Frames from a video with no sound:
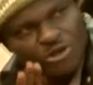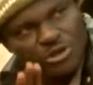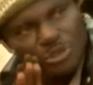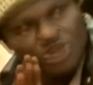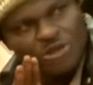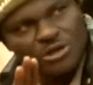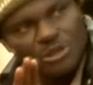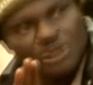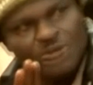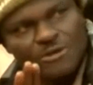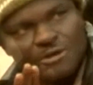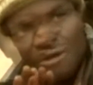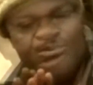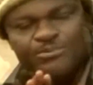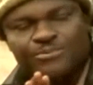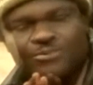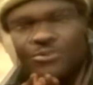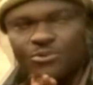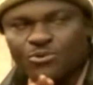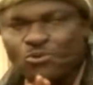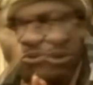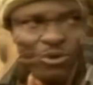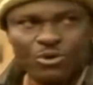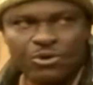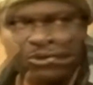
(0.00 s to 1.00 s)
do you speak
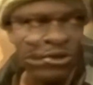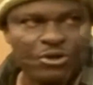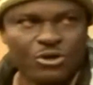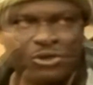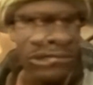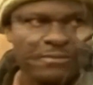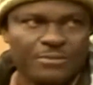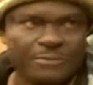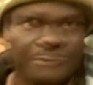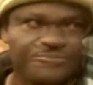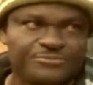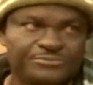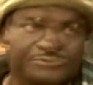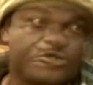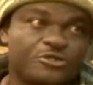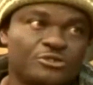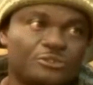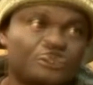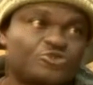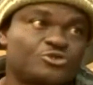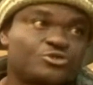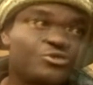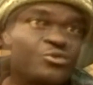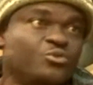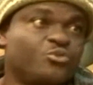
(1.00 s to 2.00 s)
Yoruba?
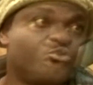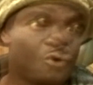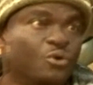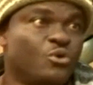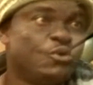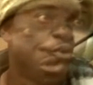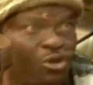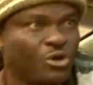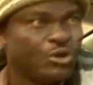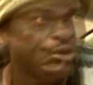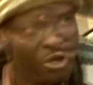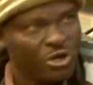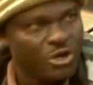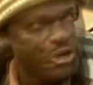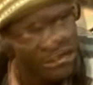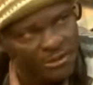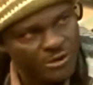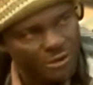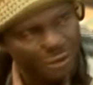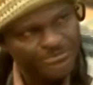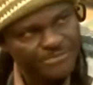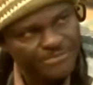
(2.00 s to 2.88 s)
And I was like,